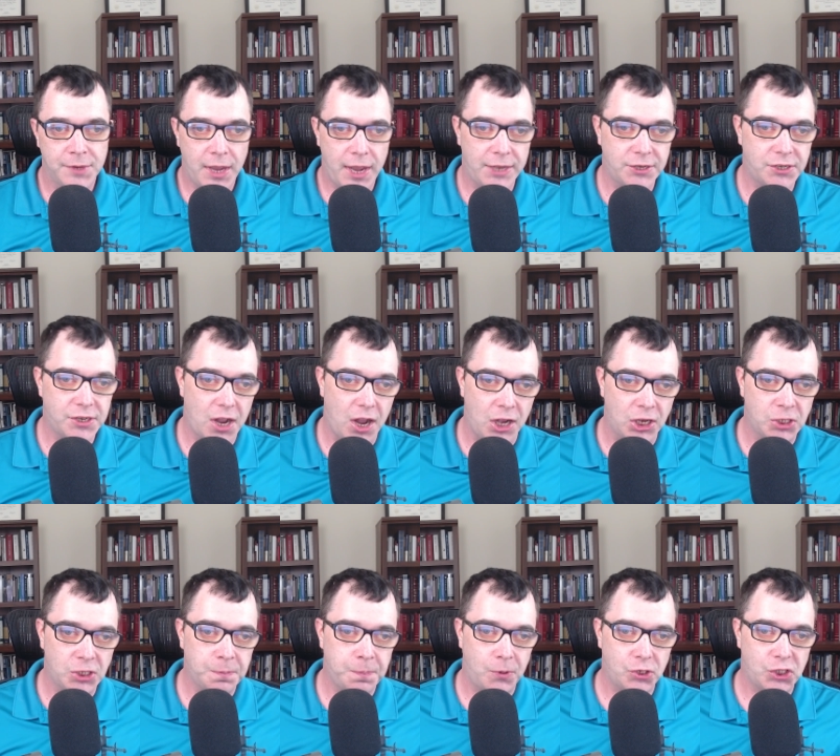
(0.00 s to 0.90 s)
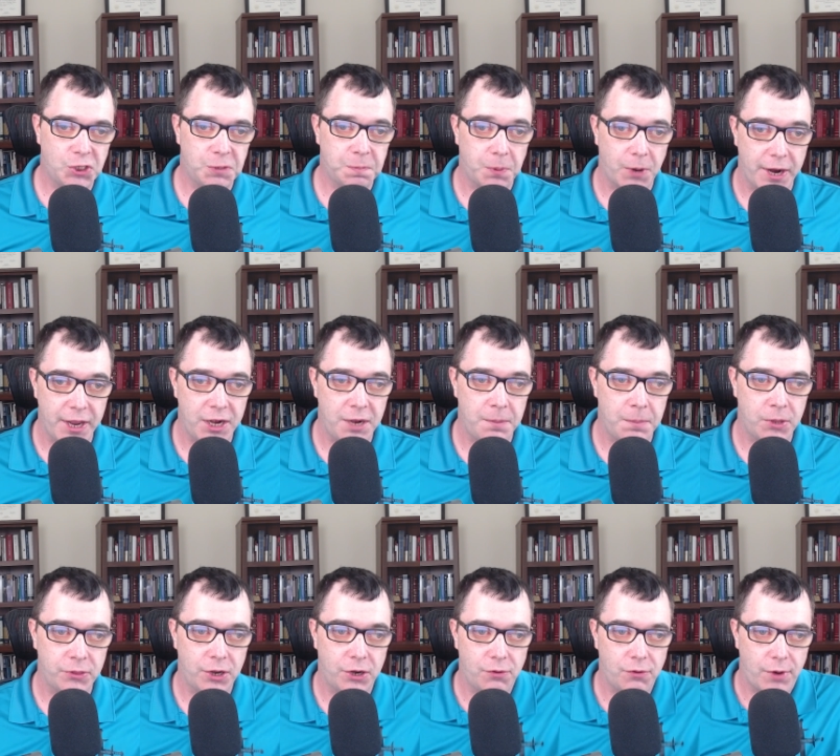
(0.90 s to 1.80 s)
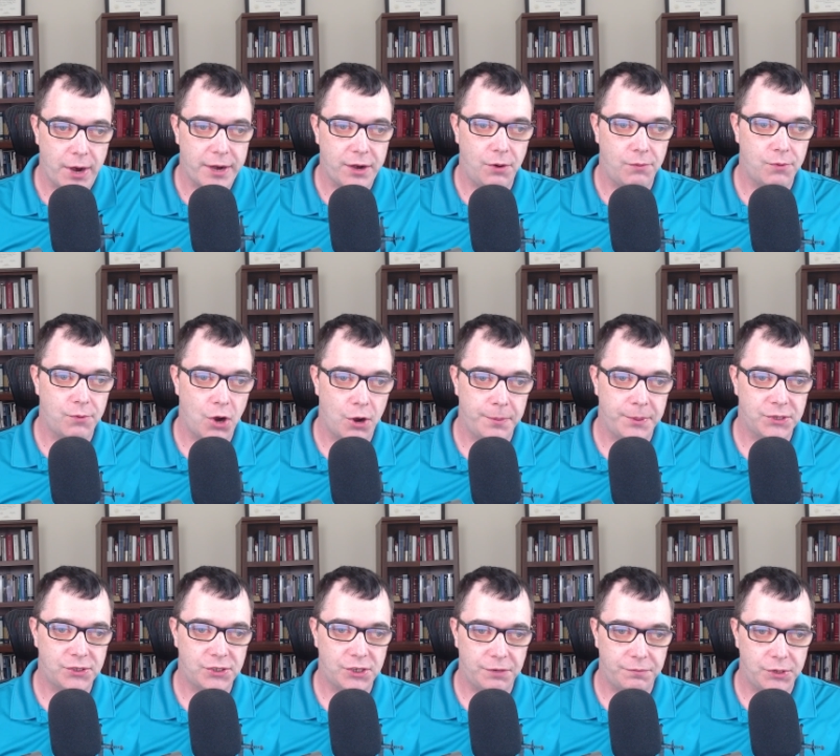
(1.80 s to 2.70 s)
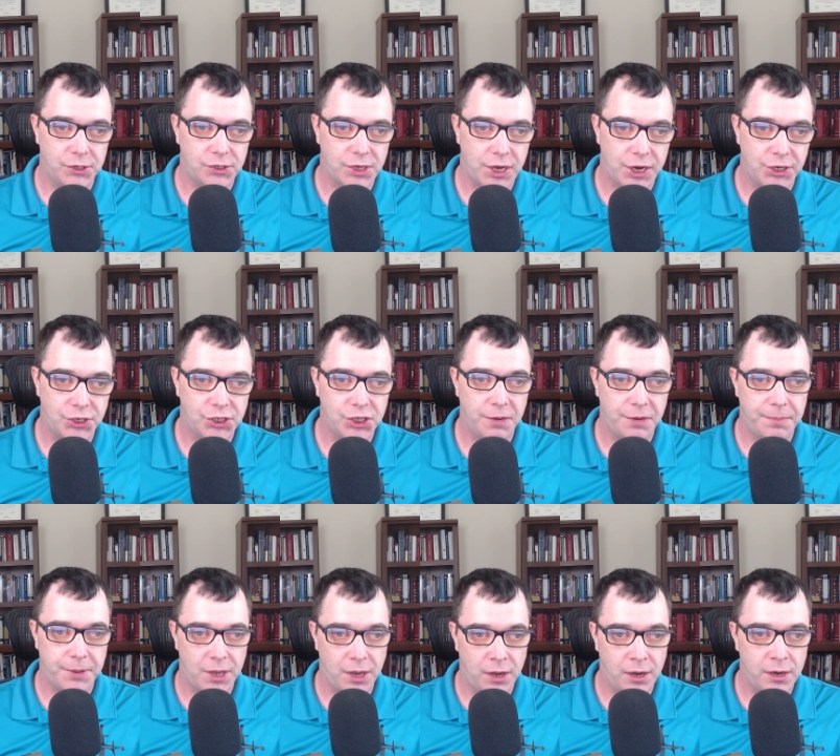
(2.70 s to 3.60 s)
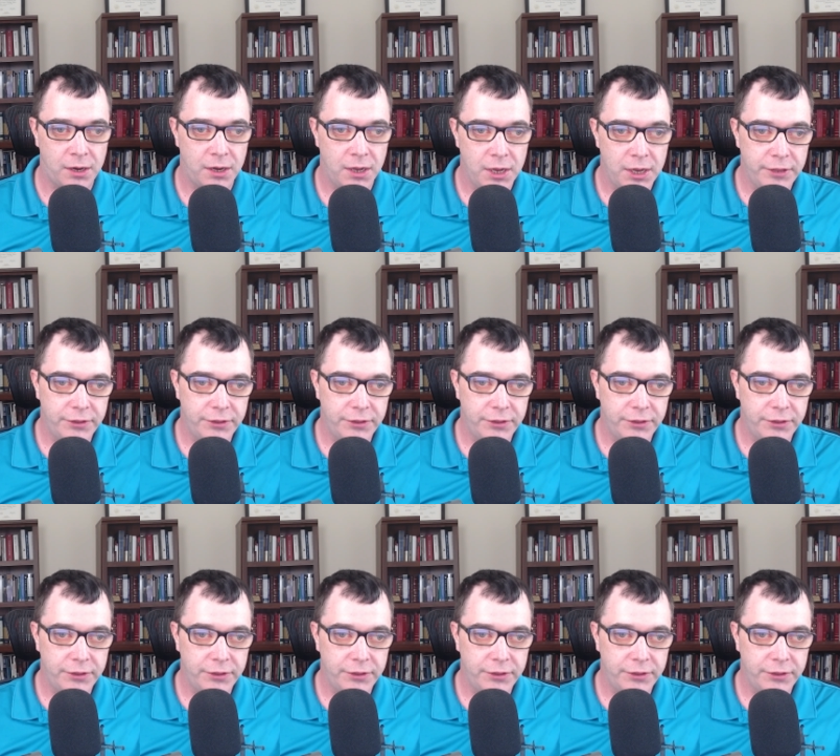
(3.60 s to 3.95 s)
As the gospel spread among the Greco-Roman civilization and beyond,